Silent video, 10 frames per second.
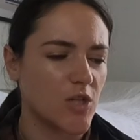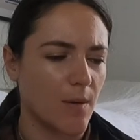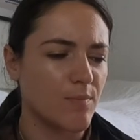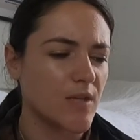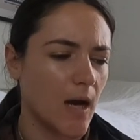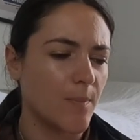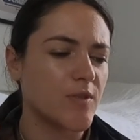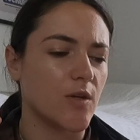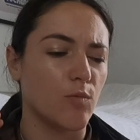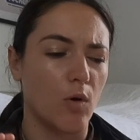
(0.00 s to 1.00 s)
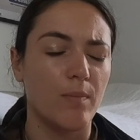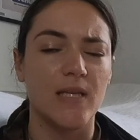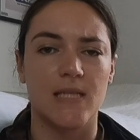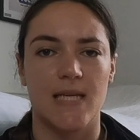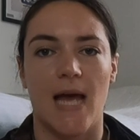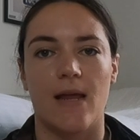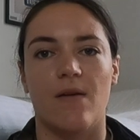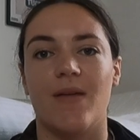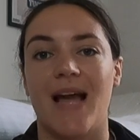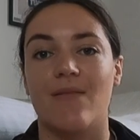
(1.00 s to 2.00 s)
jumped up to 1.10 meters
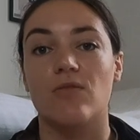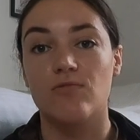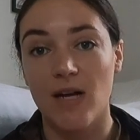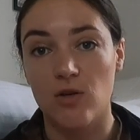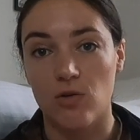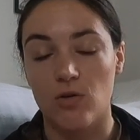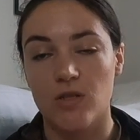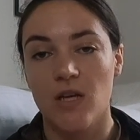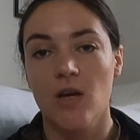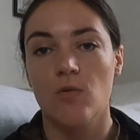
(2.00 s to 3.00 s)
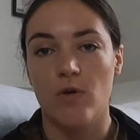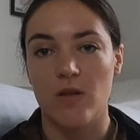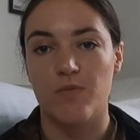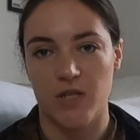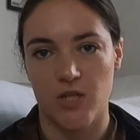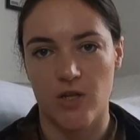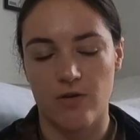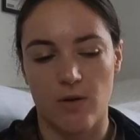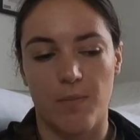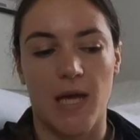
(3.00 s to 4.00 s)
and they have a record with British show
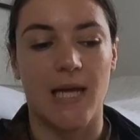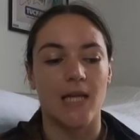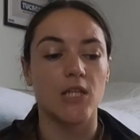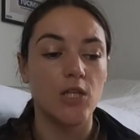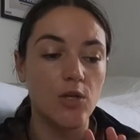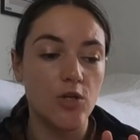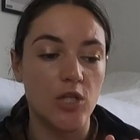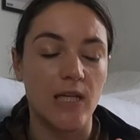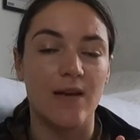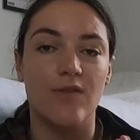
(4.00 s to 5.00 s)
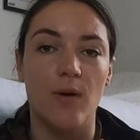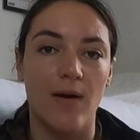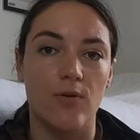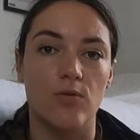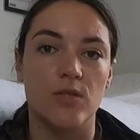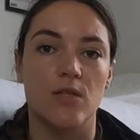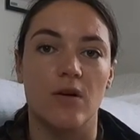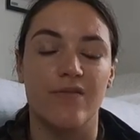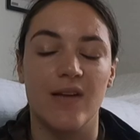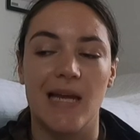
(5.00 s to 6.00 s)
jumping. And usually if you have a horse that's
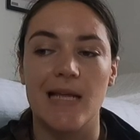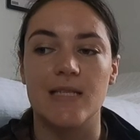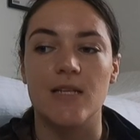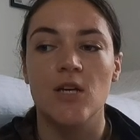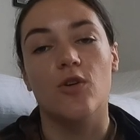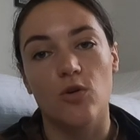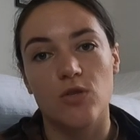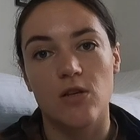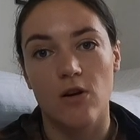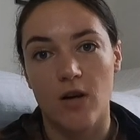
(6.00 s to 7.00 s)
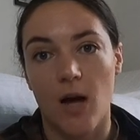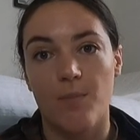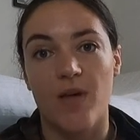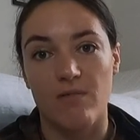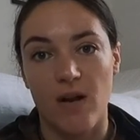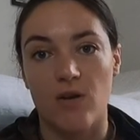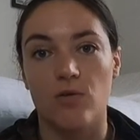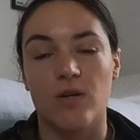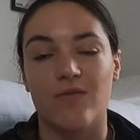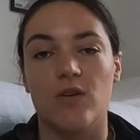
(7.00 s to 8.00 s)
gone affiliated, you can also look up their
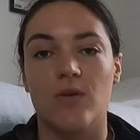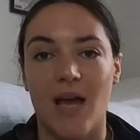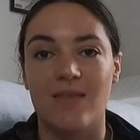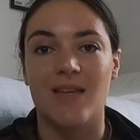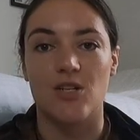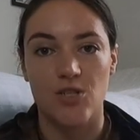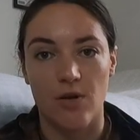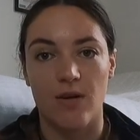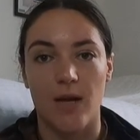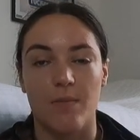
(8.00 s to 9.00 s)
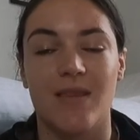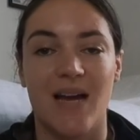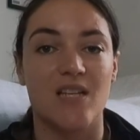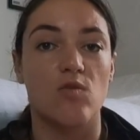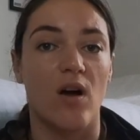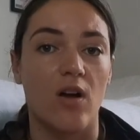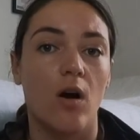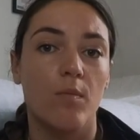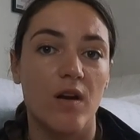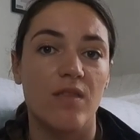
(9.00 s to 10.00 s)
record if you get their show name. And that is quite a
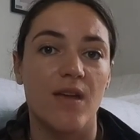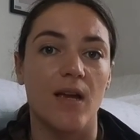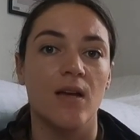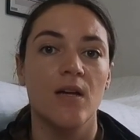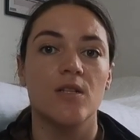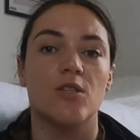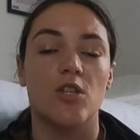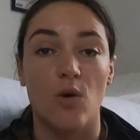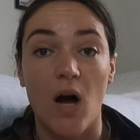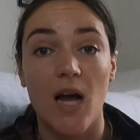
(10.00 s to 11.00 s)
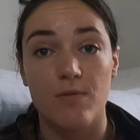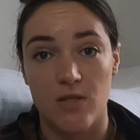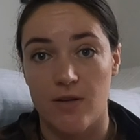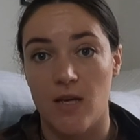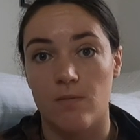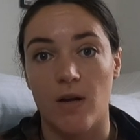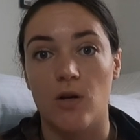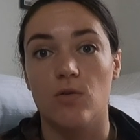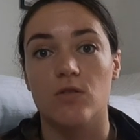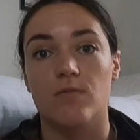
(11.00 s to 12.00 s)
common thing to do. I was looking up
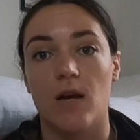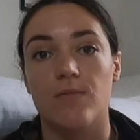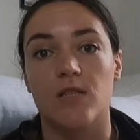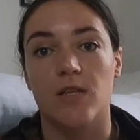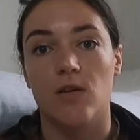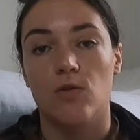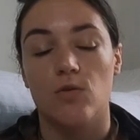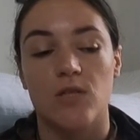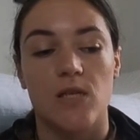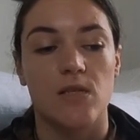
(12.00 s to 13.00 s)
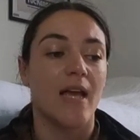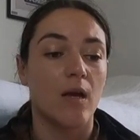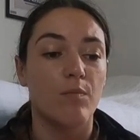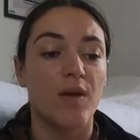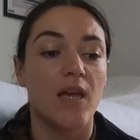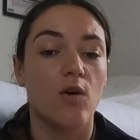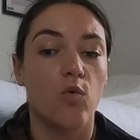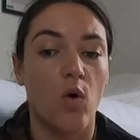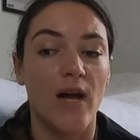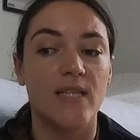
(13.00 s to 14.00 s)
records when I was looking at horses. It can be
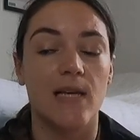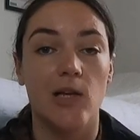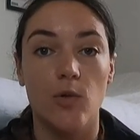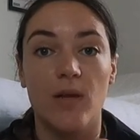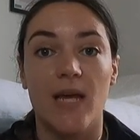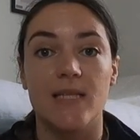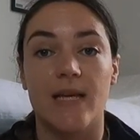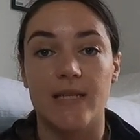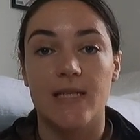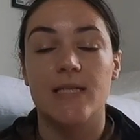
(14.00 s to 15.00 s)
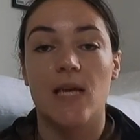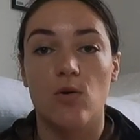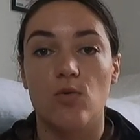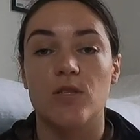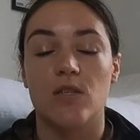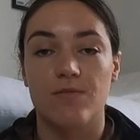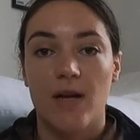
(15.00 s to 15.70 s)
quite illuminating to see a horse's